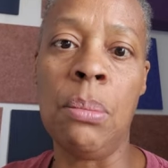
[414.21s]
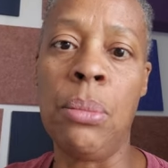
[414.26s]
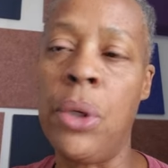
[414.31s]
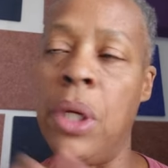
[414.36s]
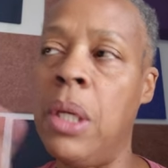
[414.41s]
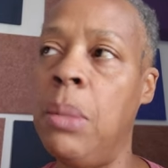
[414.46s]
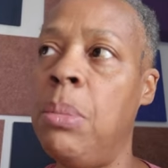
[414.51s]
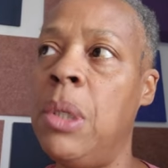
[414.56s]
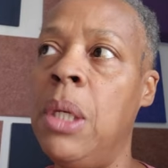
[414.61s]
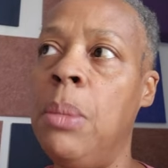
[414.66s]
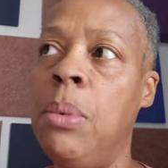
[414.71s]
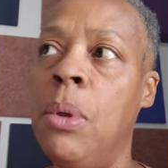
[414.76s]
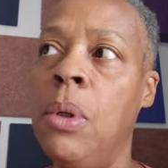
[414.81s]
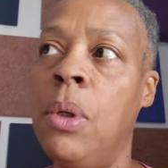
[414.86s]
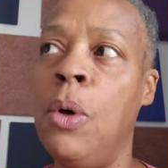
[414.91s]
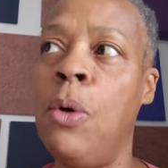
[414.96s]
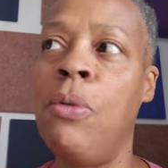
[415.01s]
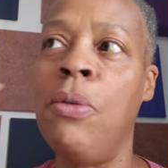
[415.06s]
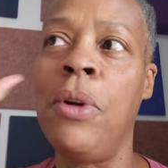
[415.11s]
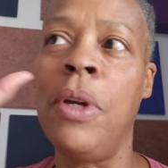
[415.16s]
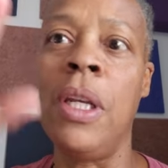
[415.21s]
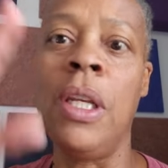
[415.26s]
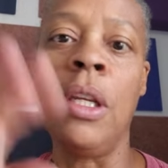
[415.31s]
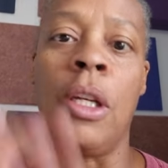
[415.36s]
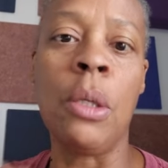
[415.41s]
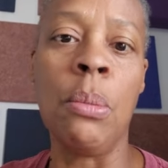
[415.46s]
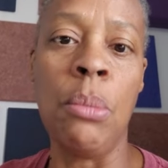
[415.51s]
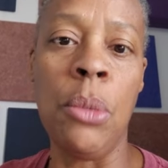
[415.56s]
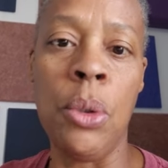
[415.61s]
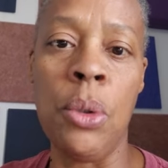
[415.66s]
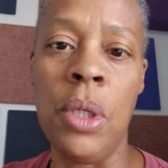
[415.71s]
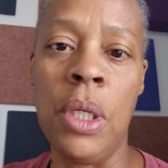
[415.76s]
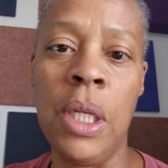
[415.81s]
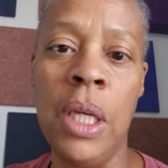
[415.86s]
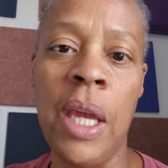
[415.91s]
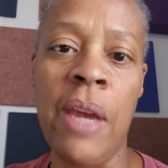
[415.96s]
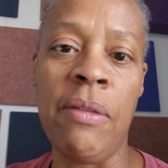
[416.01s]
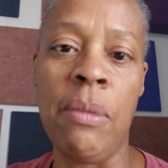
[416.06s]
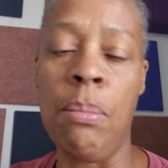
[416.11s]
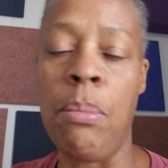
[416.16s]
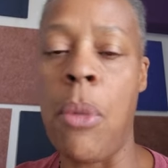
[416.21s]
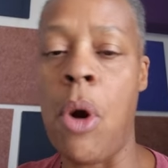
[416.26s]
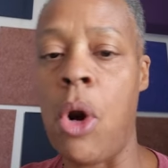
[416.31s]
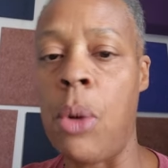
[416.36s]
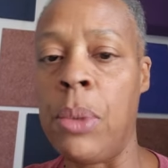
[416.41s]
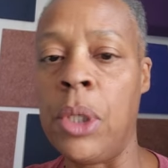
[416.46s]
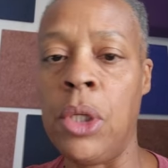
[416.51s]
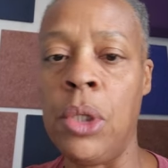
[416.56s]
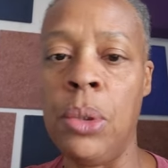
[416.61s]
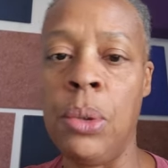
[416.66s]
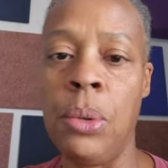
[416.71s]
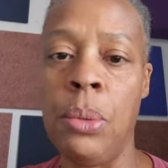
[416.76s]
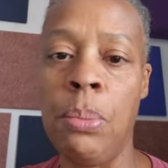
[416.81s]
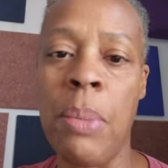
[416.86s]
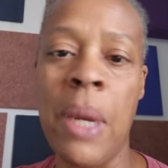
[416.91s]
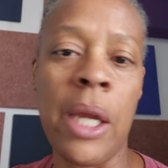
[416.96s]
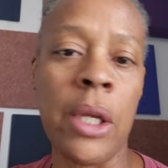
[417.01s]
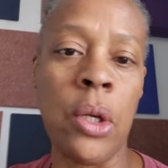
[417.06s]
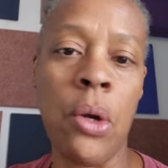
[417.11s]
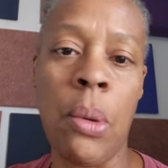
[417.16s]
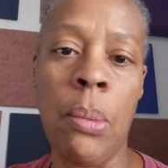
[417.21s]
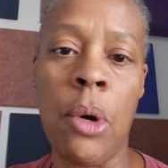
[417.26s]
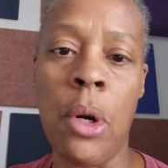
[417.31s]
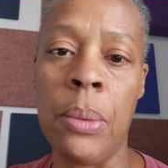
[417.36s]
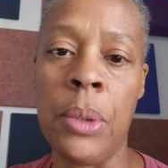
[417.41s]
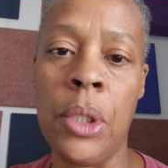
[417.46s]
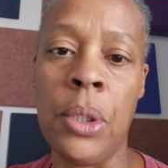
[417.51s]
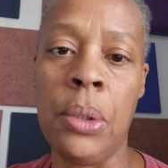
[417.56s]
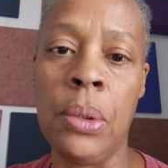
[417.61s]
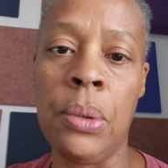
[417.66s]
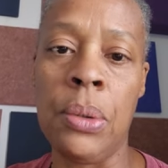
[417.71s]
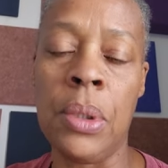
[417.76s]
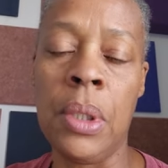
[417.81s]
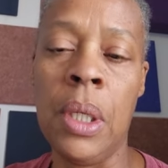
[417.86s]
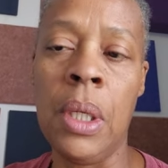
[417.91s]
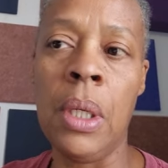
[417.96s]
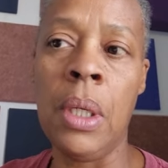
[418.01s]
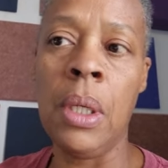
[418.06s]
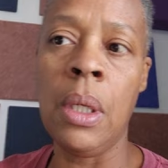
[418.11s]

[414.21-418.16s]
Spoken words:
bringing people over in the community, having barbecue, backyard barbecues,